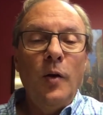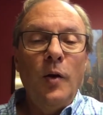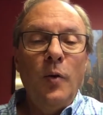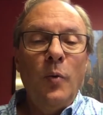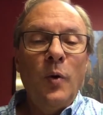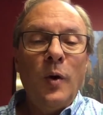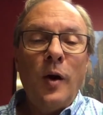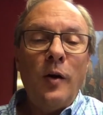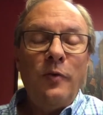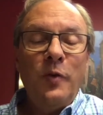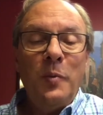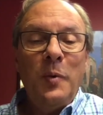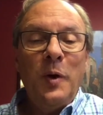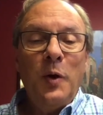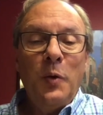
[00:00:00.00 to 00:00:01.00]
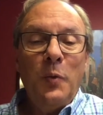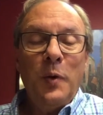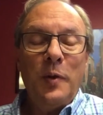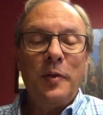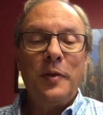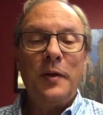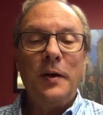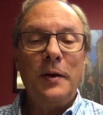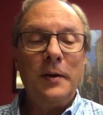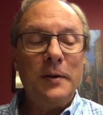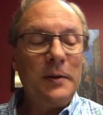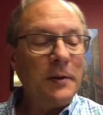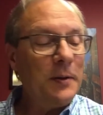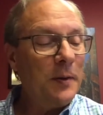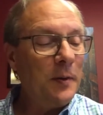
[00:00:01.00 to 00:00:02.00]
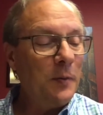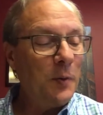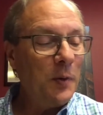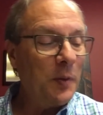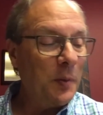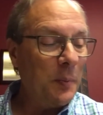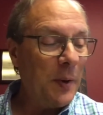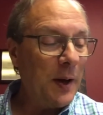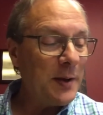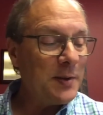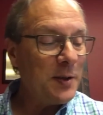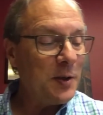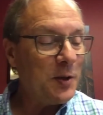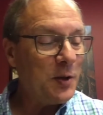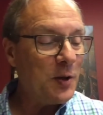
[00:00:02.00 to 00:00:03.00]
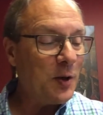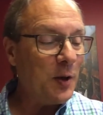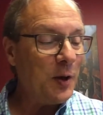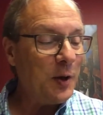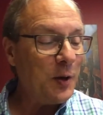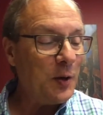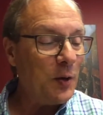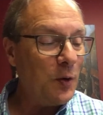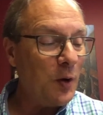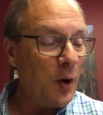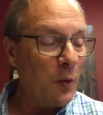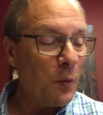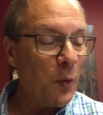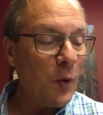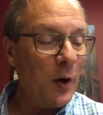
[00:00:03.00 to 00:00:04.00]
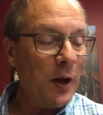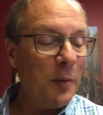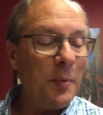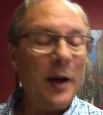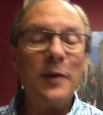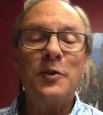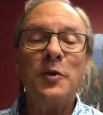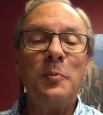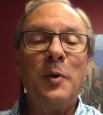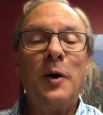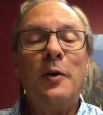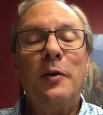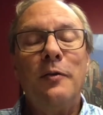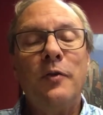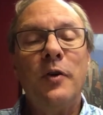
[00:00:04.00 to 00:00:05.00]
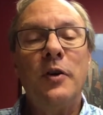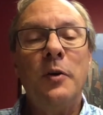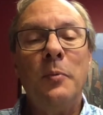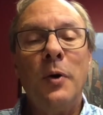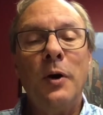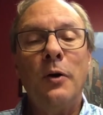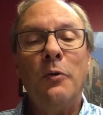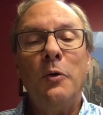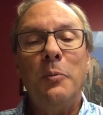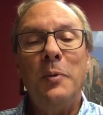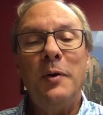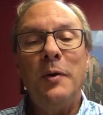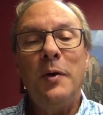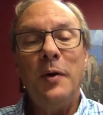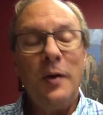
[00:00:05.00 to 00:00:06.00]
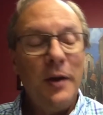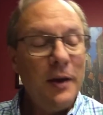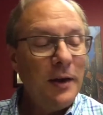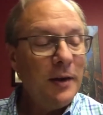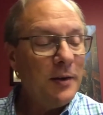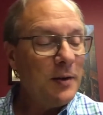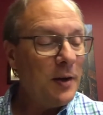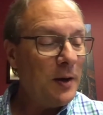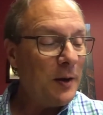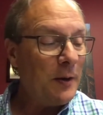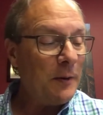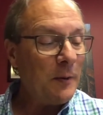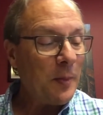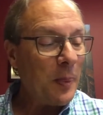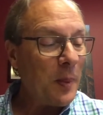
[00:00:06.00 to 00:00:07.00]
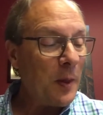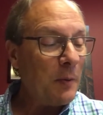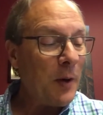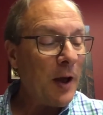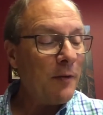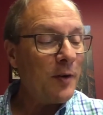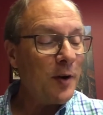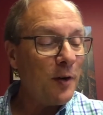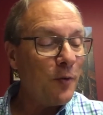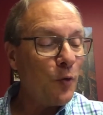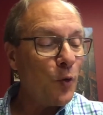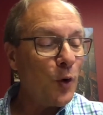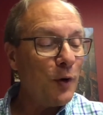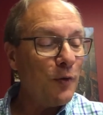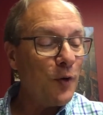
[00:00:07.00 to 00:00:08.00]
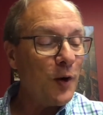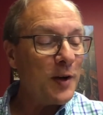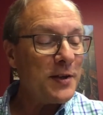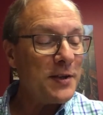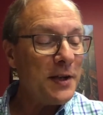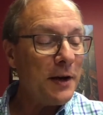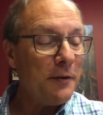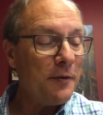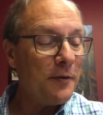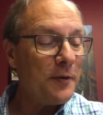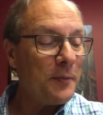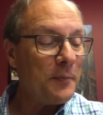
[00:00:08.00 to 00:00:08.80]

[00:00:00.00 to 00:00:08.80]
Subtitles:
We're all familiar with the passage, do not worry about tomorrow, for tomorrow will have enough worry for itself.